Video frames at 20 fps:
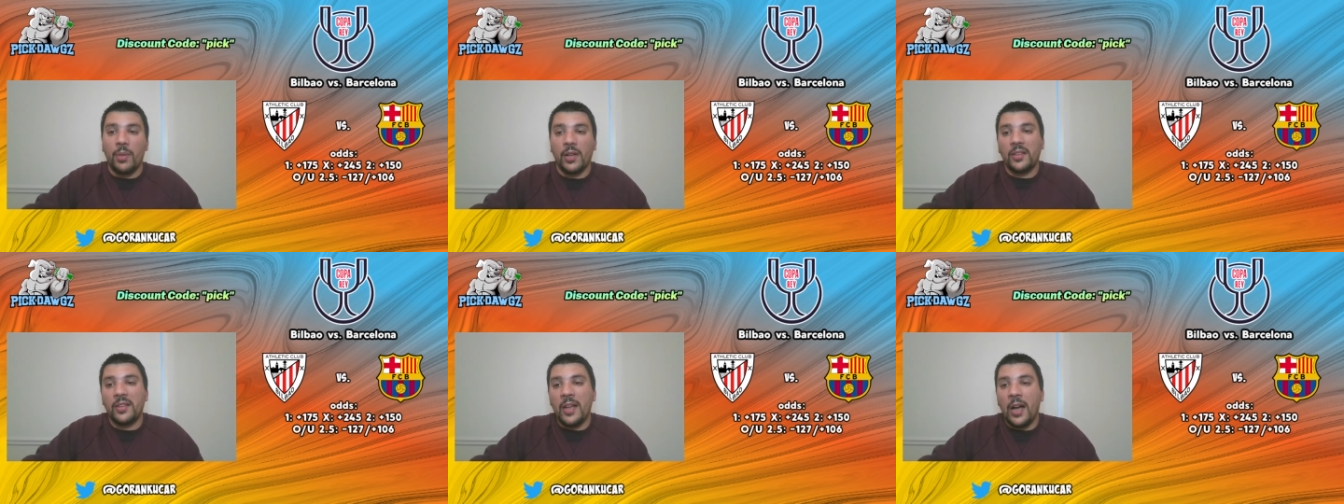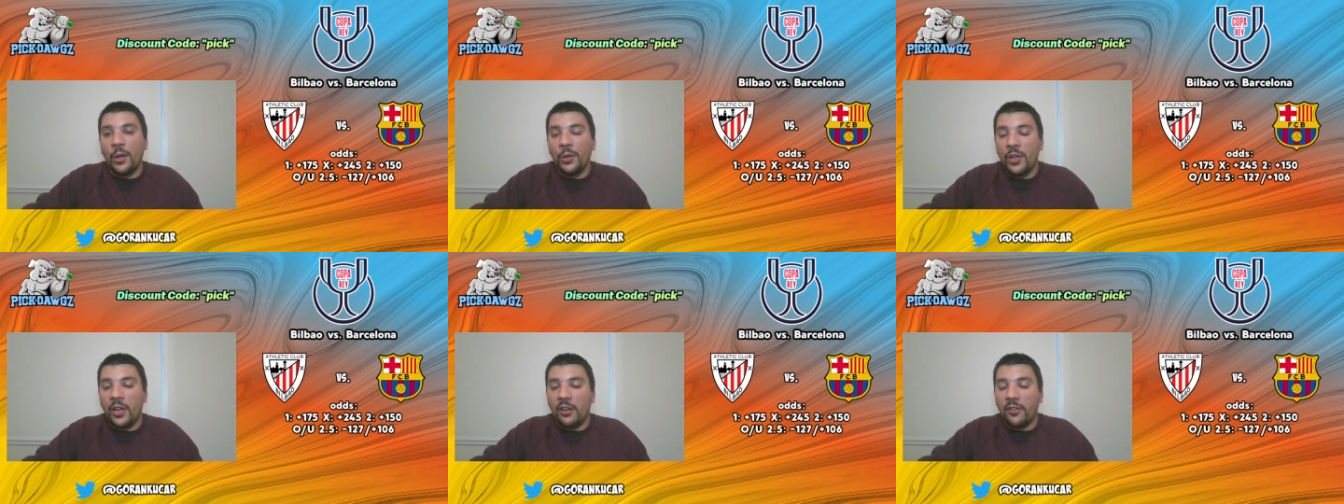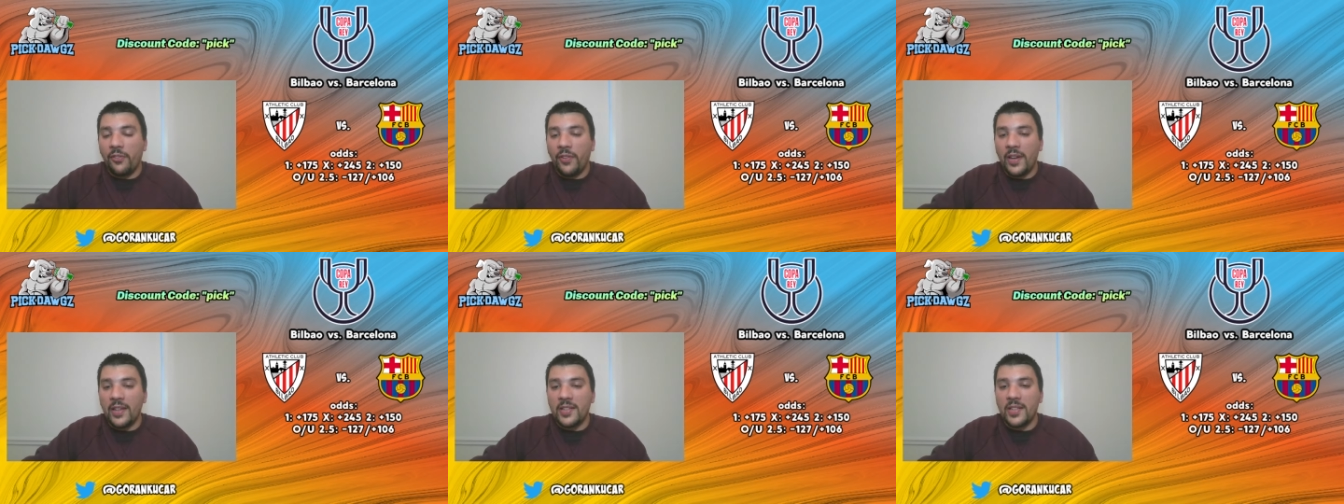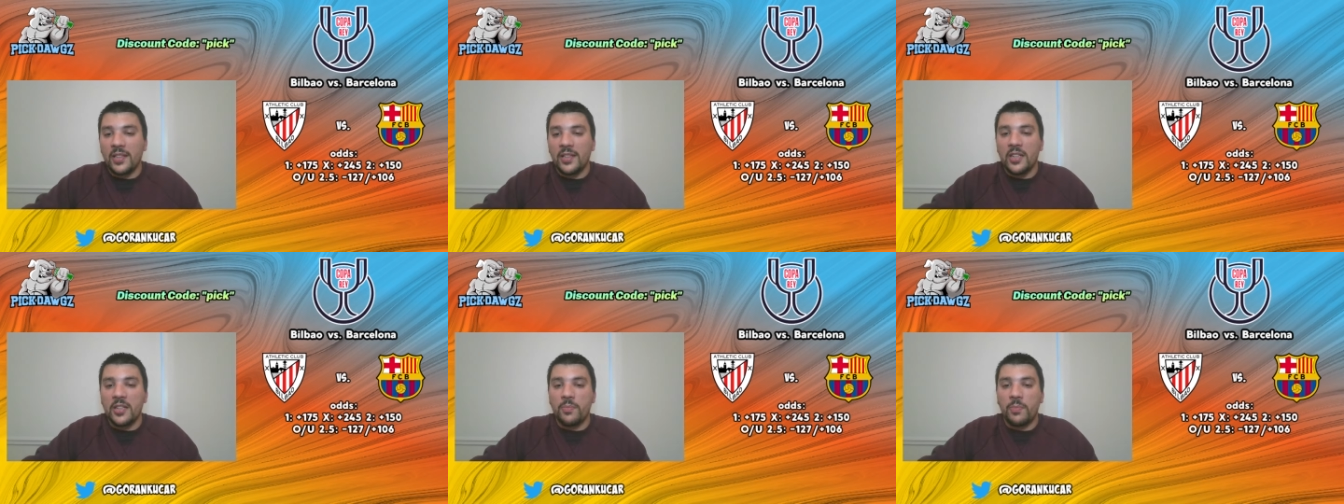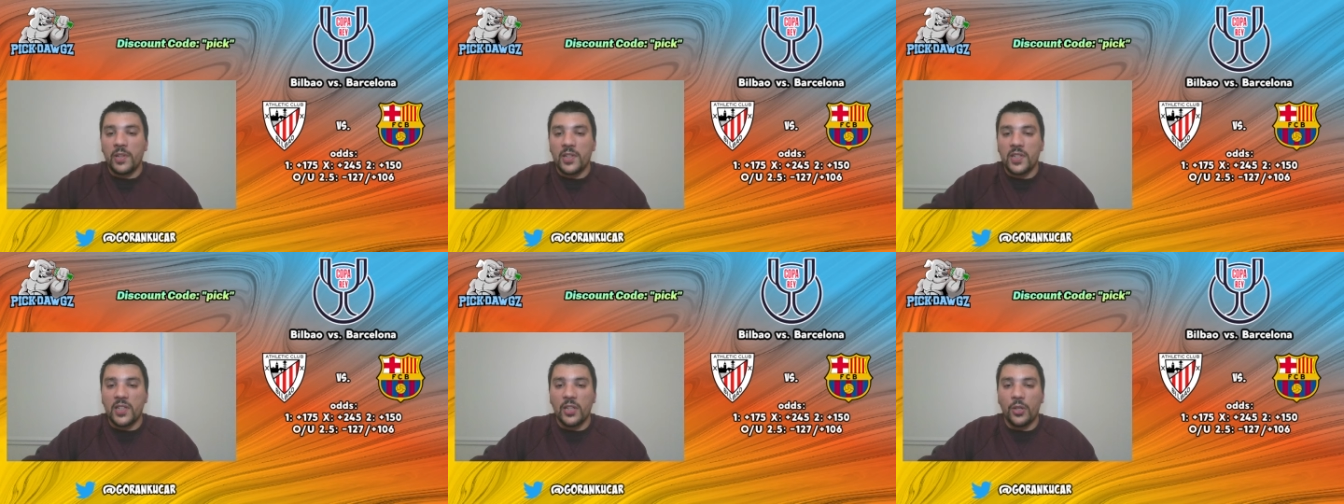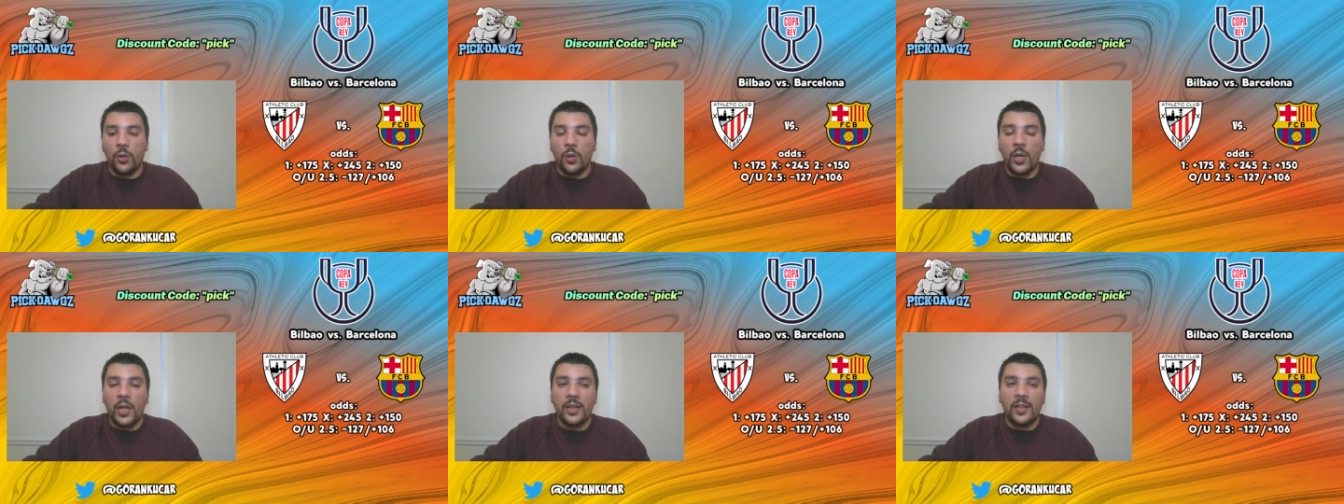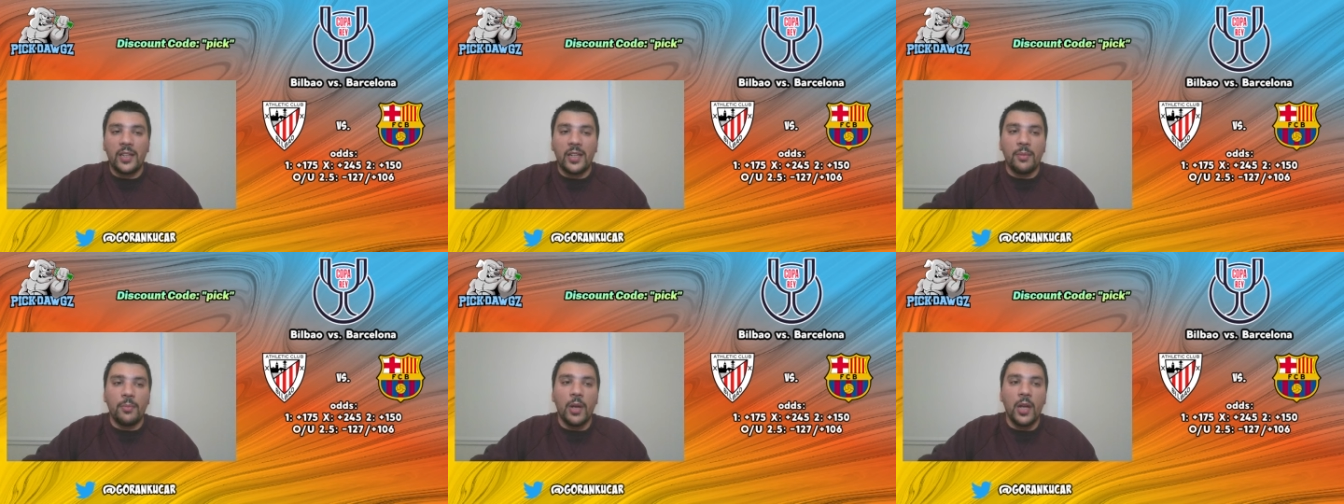but now they are facing this Barcelona
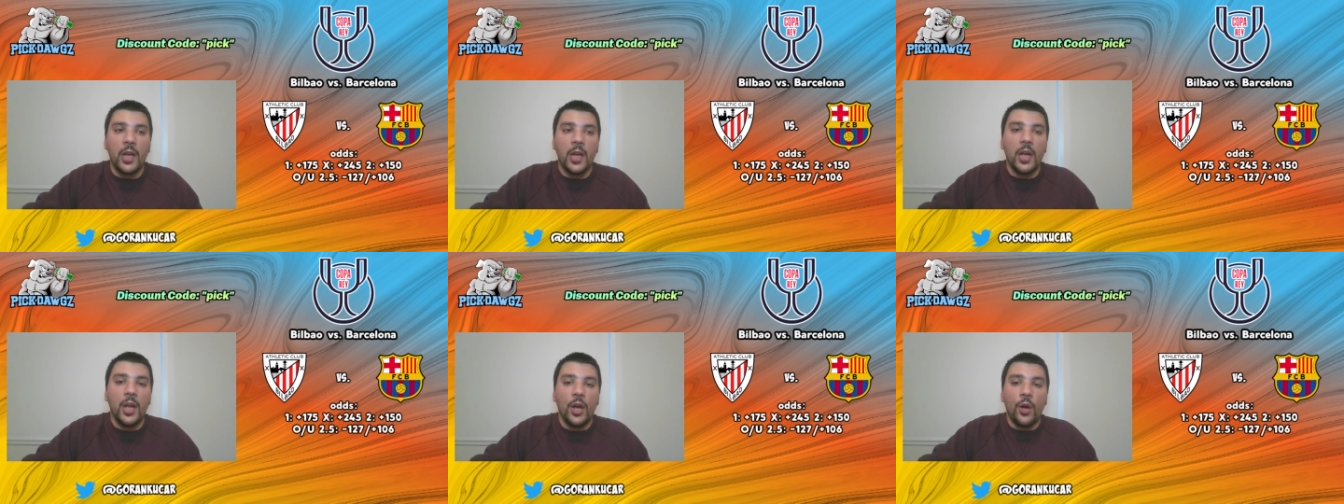team